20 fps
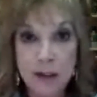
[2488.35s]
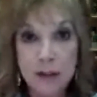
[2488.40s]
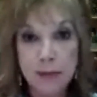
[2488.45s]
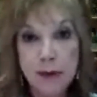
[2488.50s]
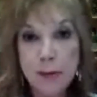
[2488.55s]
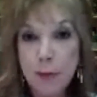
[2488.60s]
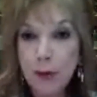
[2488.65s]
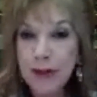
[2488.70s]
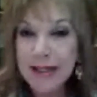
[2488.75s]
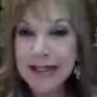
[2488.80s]
to
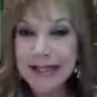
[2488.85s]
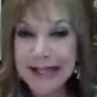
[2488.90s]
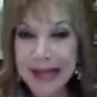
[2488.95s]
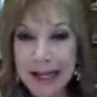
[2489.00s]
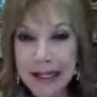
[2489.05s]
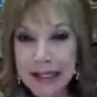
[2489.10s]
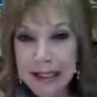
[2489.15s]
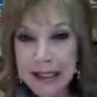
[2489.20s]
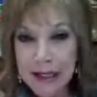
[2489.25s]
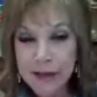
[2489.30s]
be more
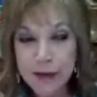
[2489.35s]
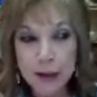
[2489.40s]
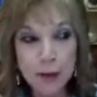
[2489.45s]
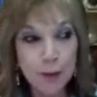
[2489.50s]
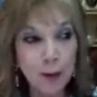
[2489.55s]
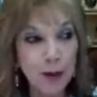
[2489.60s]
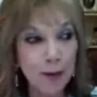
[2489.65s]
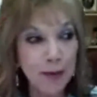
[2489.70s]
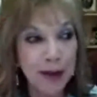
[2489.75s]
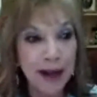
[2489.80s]
sensitive
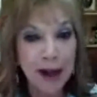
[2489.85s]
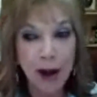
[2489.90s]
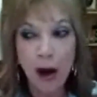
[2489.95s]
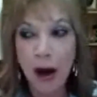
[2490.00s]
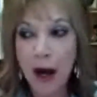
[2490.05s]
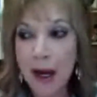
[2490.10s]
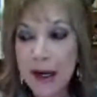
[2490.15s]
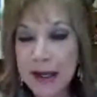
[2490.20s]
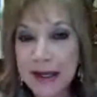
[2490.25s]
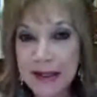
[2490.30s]
to what my
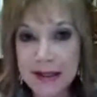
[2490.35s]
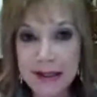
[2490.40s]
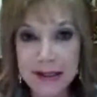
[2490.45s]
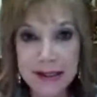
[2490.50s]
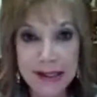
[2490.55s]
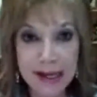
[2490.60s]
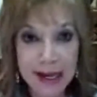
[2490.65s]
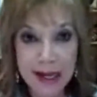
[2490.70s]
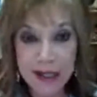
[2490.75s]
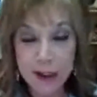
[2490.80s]
audience
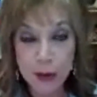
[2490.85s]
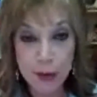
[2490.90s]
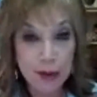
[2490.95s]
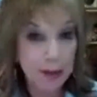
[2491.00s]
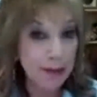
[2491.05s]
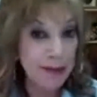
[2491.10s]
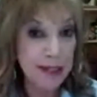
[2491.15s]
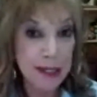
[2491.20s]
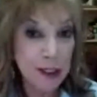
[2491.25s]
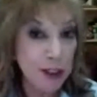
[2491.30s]
needs when
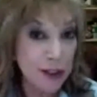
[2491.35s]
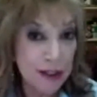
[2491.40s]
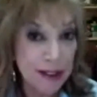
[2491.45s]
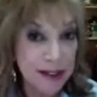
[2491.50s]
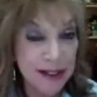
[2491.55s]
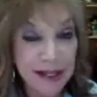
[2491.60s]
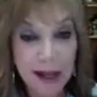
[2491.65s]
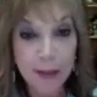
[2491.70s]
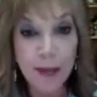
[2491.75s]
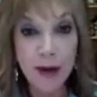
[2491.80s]
I'm teaching a
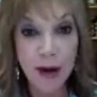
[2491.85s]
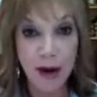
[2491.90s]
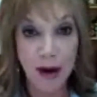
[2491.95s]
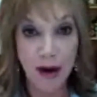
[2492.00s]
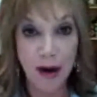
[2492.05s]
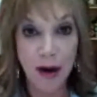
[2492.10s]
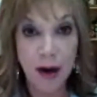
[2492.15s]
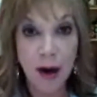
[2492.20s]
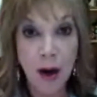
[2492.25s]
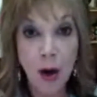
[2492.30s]

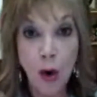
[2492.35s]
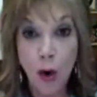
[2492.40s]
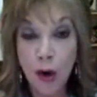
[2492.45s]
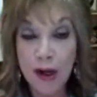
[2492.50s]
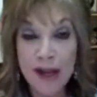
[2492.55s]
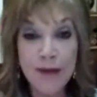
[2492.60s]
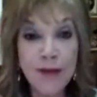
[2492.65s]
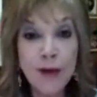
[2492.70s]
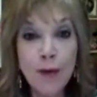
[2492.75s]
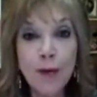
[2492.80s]
seminar or
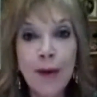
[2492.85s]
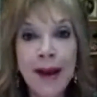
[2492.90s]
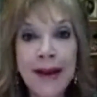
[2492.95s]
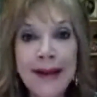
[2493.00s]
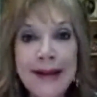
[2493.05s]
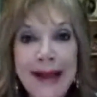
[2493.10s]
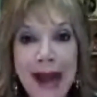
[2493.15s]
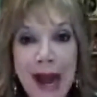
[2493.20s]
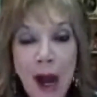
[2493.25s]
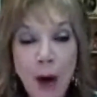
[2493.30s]
even right
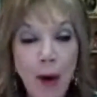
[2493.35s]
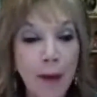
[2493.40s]
now.